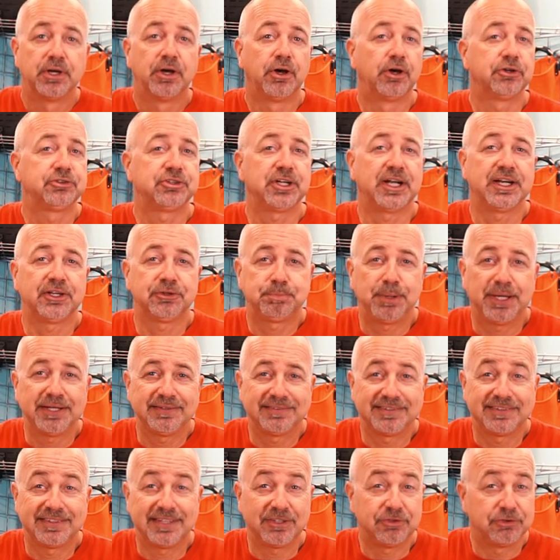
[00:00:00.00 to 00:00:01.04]
Oceanic's
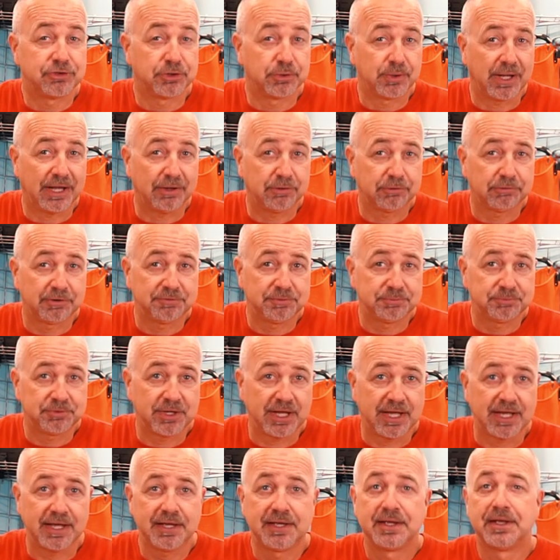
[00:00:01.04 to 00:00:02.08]
painted in dual algorithms
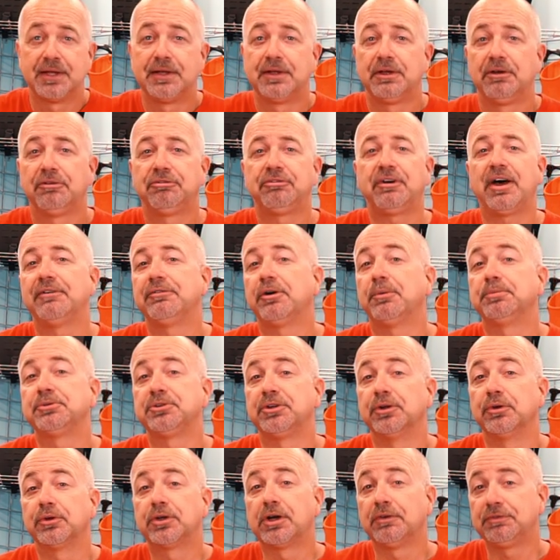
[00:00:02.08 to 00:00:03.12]
there, 5
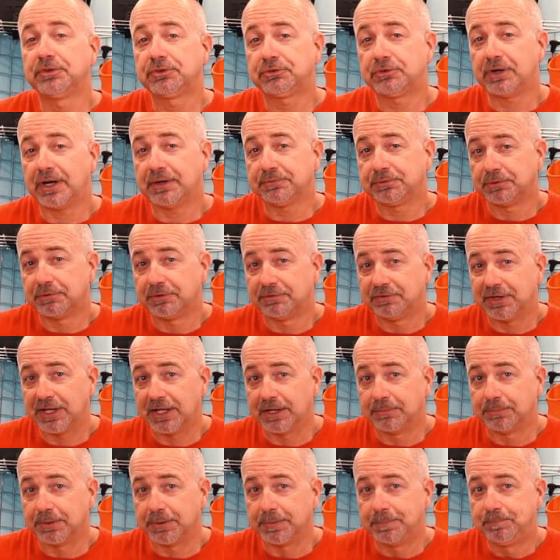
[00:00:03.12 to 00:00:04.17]
optional cover straps are
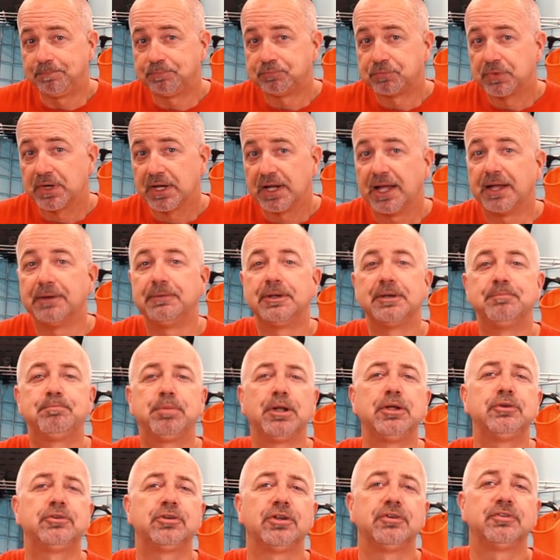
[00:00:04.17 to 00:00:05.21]
available, and
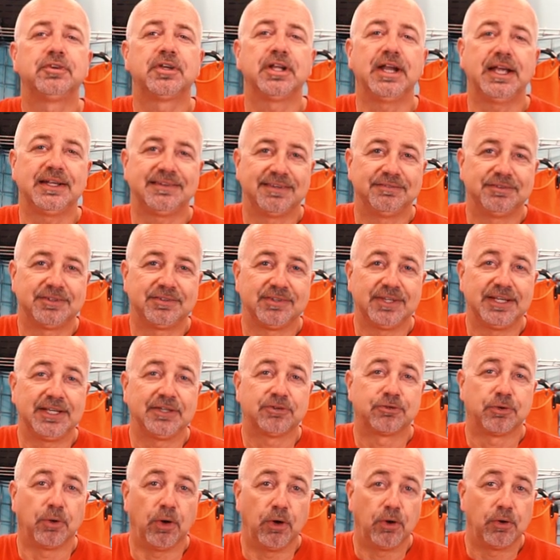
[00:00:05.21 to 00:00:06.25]
Bluetooth
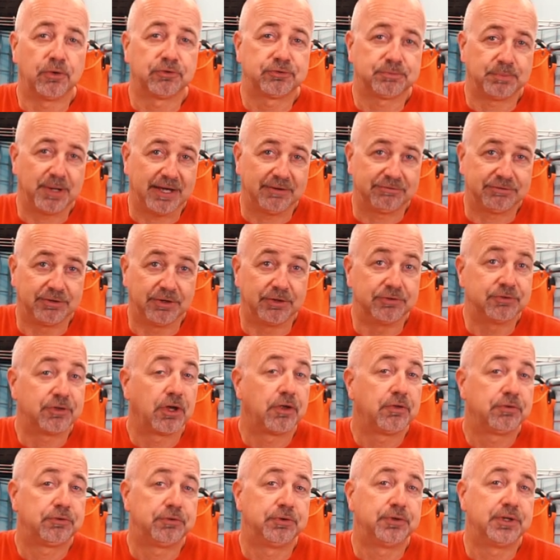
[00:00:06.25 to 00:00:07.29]
connectivity to all smartphones
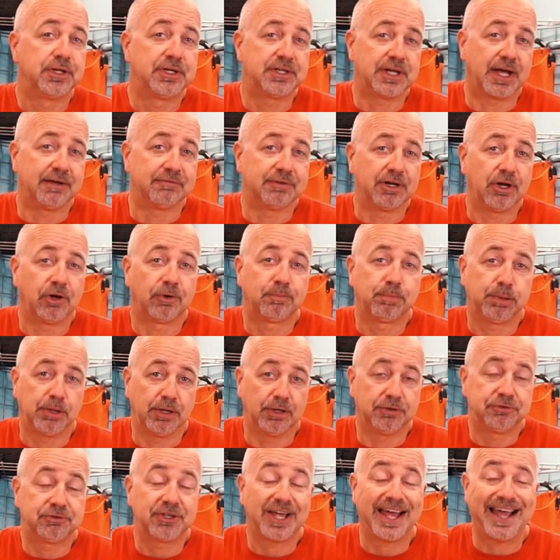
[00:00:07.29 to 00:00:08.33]
through the Divalog
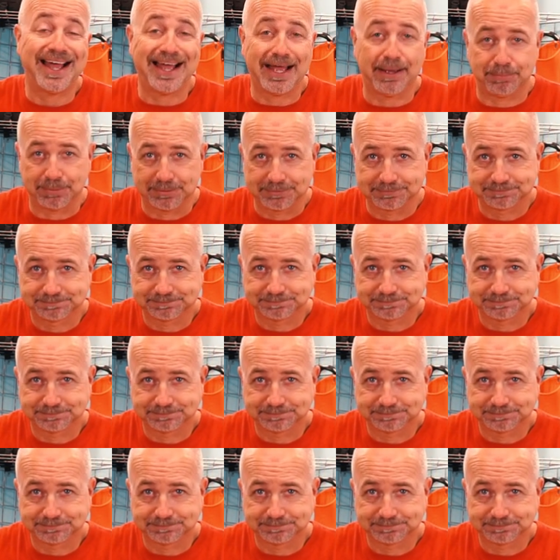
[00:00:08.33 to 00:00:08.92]
Plus app.